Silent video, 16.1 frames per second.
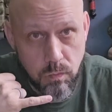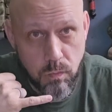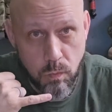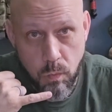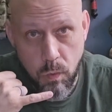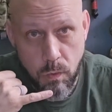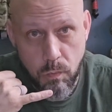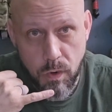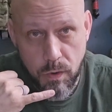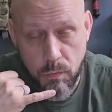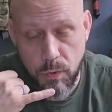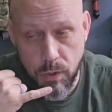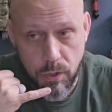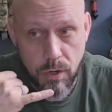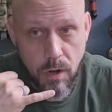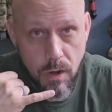
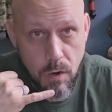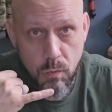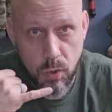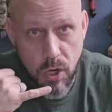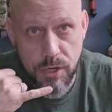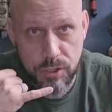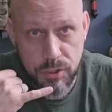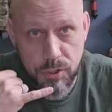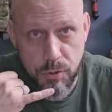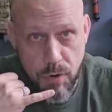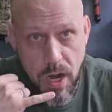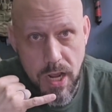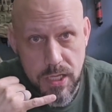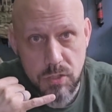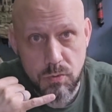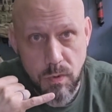we're under
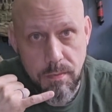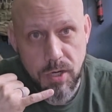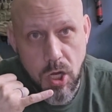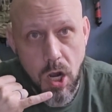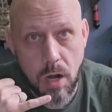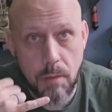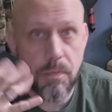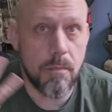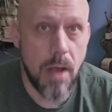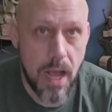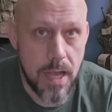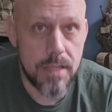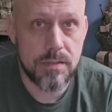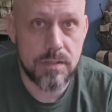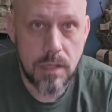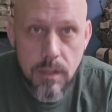duress, we've been
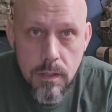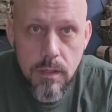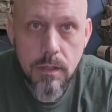compromised.